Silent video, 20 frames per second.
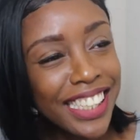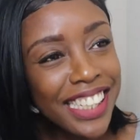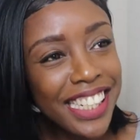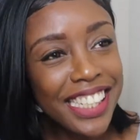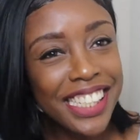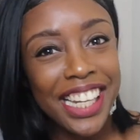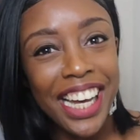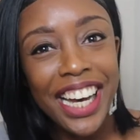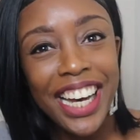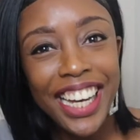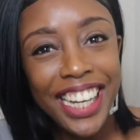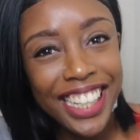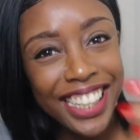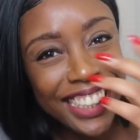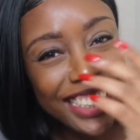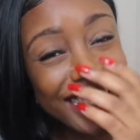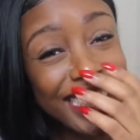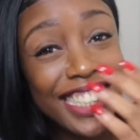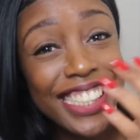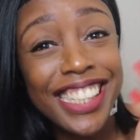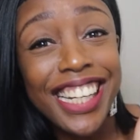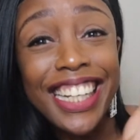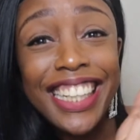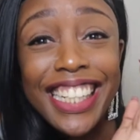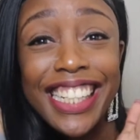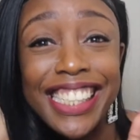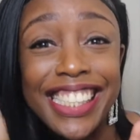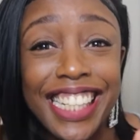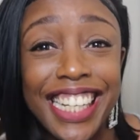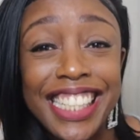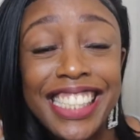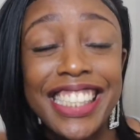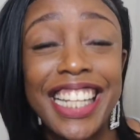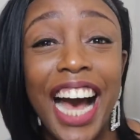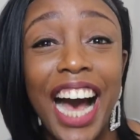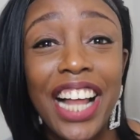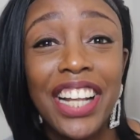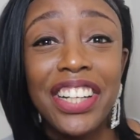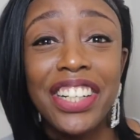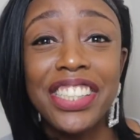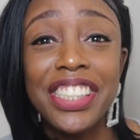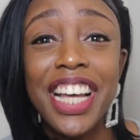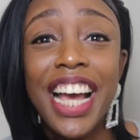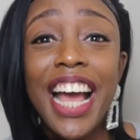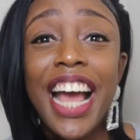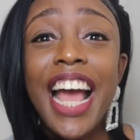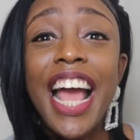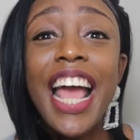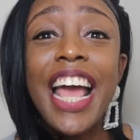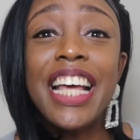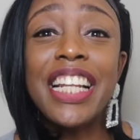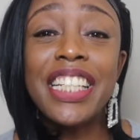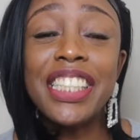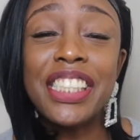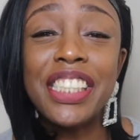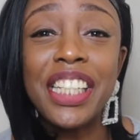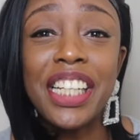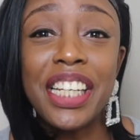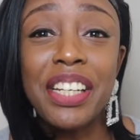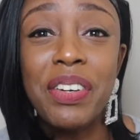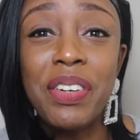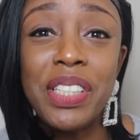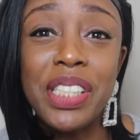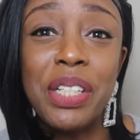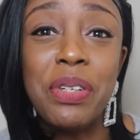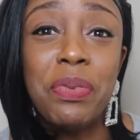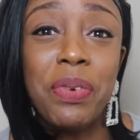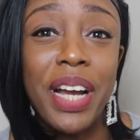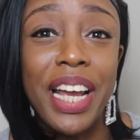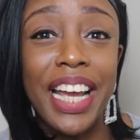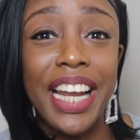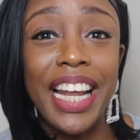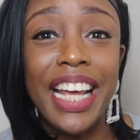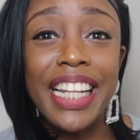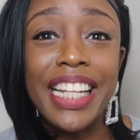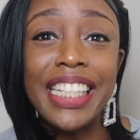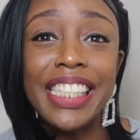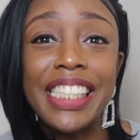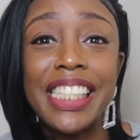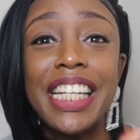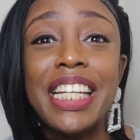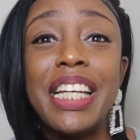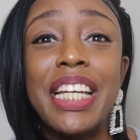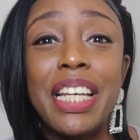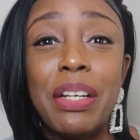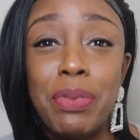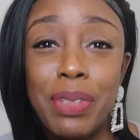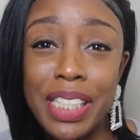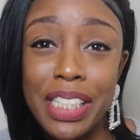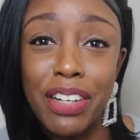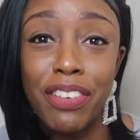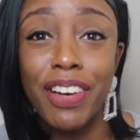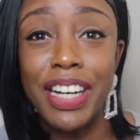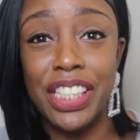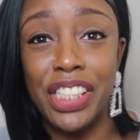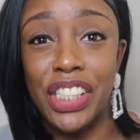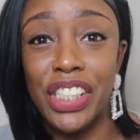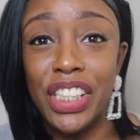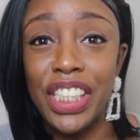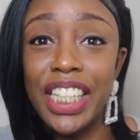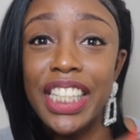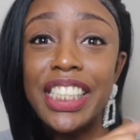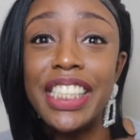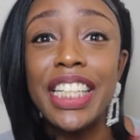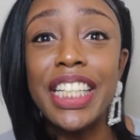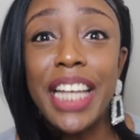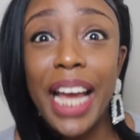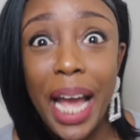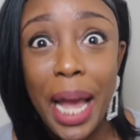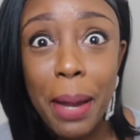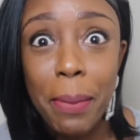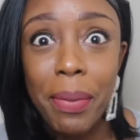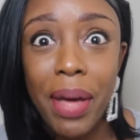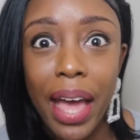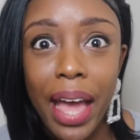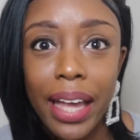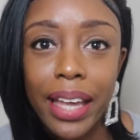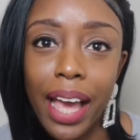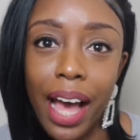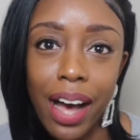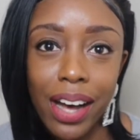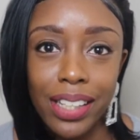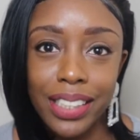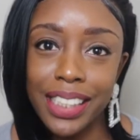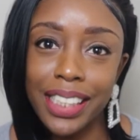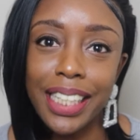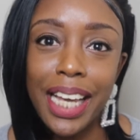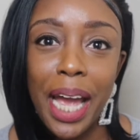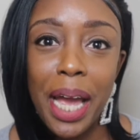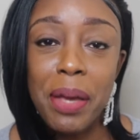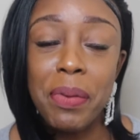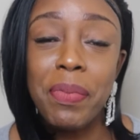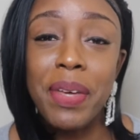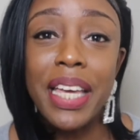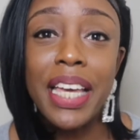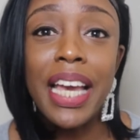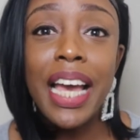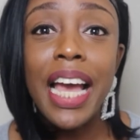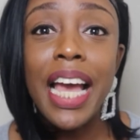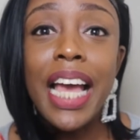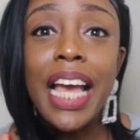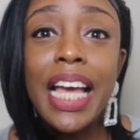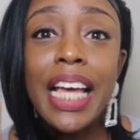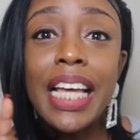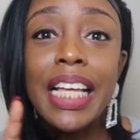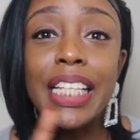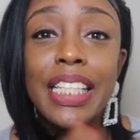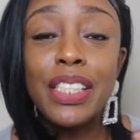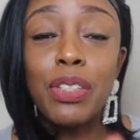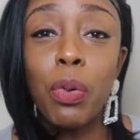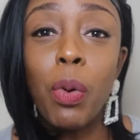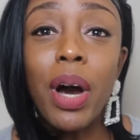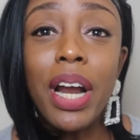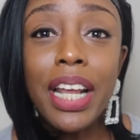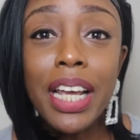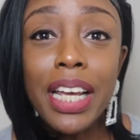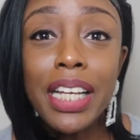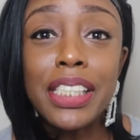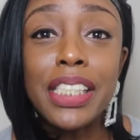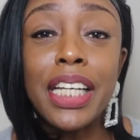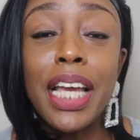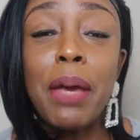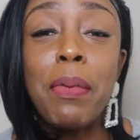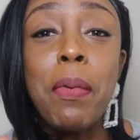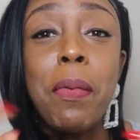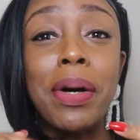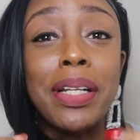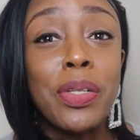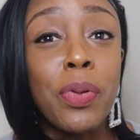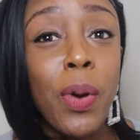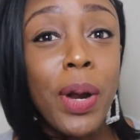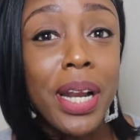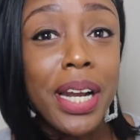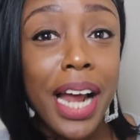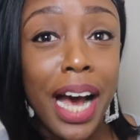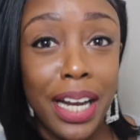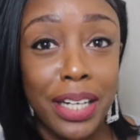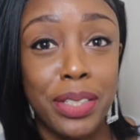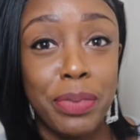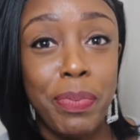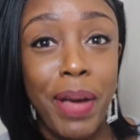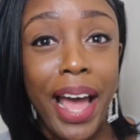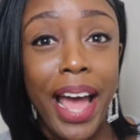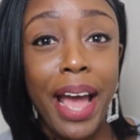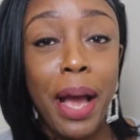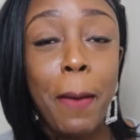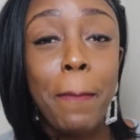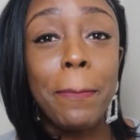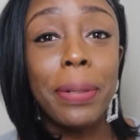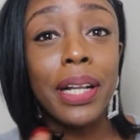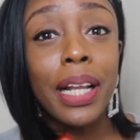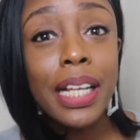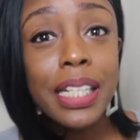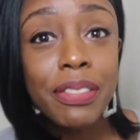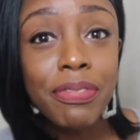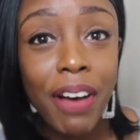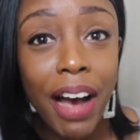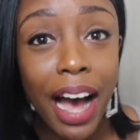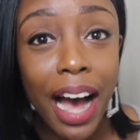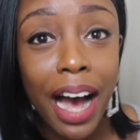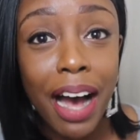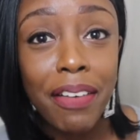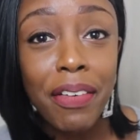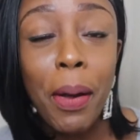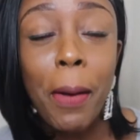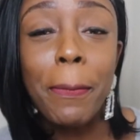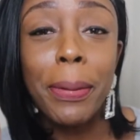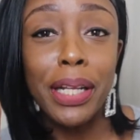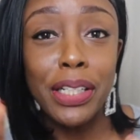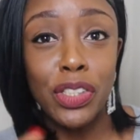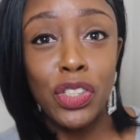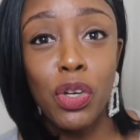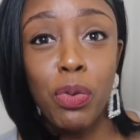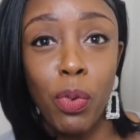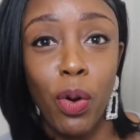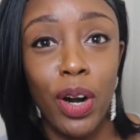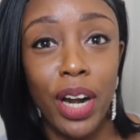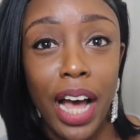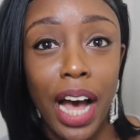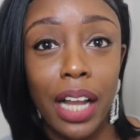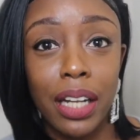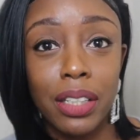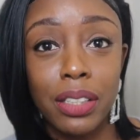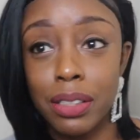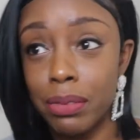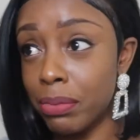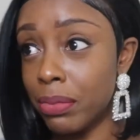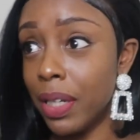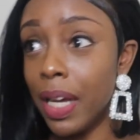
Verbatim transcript: And like, she took the six dollars and then she you know, she went and then she went to the register and then she came back y'all she gave me 20 she gave me my 20 dollars back plus five plus two more dollars